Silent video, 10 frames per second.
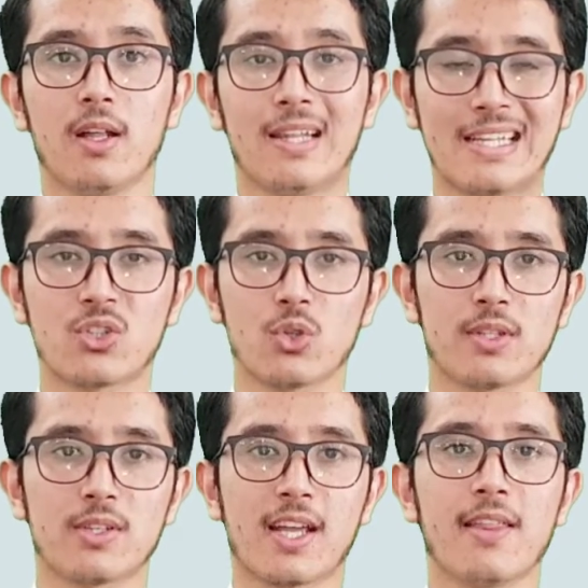Let's do it
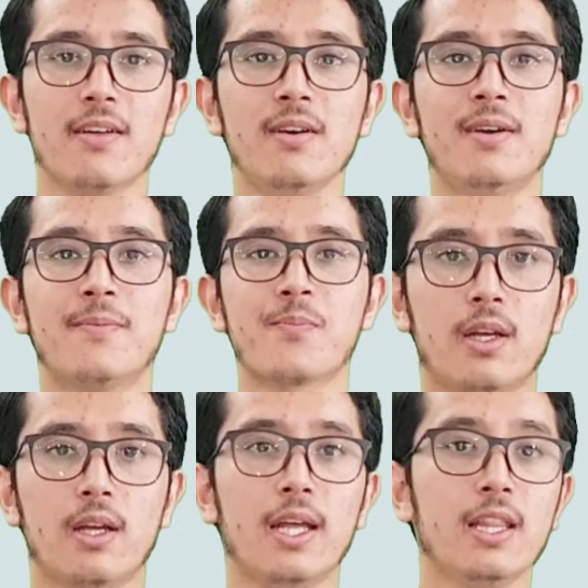together.
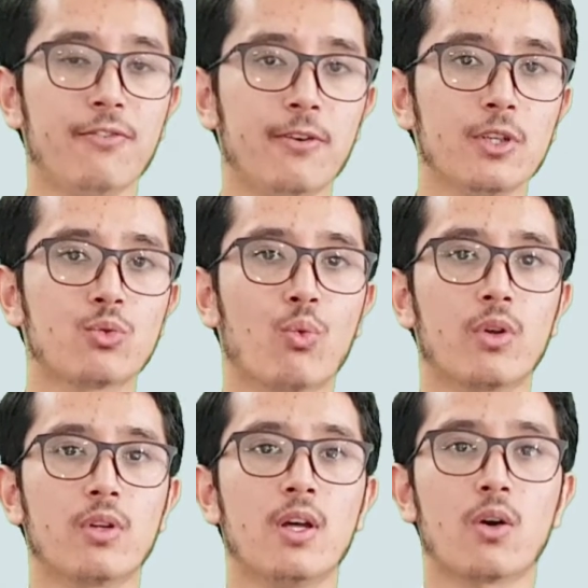In the first
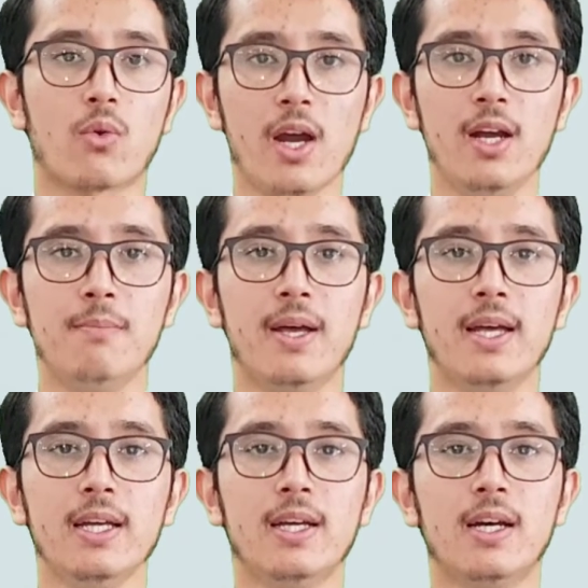word, Rahmah,